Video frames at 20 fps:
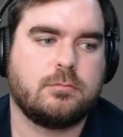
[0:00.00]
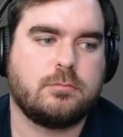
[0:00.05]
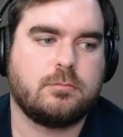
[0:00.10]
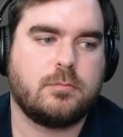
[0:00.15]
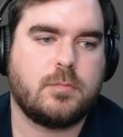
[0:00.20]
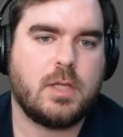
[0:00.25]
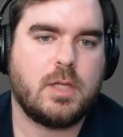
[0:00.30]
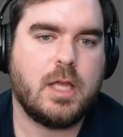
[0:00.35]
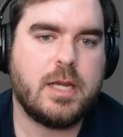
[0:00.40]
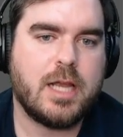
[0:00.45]

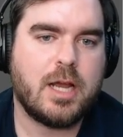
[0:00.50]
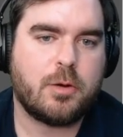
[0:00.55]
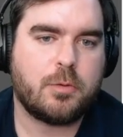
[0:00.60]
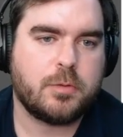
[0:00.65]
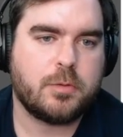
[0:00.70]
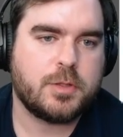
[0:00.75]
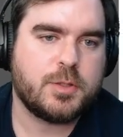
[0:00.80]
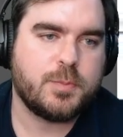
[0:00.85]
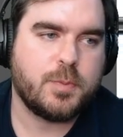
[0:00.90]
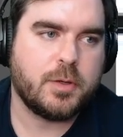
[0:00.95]
And now a
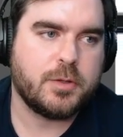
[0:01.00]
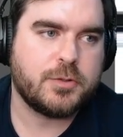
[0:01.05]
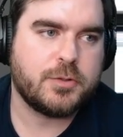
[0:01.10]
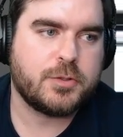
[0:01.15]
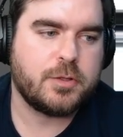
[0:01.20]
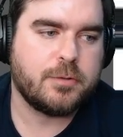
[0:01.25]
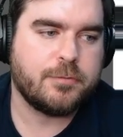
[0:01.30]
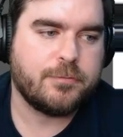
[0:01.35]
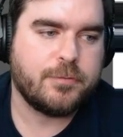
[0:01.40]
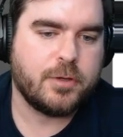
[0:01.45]
response to
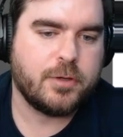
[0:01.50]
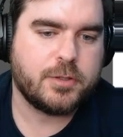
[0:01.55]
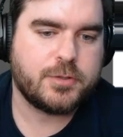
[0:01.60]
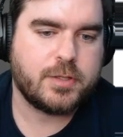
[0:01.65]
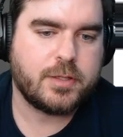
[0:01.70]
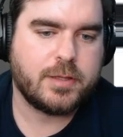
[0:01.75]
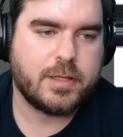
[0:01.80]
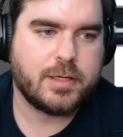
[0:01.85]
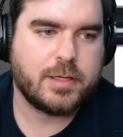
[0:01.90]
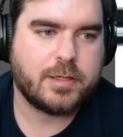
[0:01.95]
the first
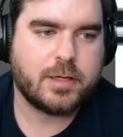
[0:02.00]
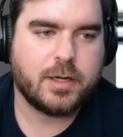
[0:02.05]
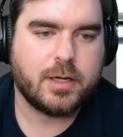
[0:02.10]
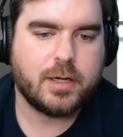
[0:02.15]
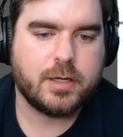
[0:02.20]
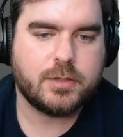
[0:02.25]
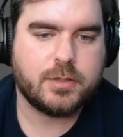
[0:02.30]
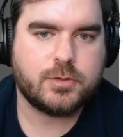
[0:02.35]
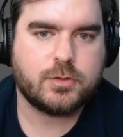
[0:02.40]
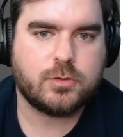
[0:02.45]
thing they
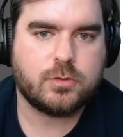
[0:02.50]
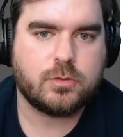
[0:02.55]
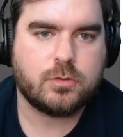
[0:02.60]
cast.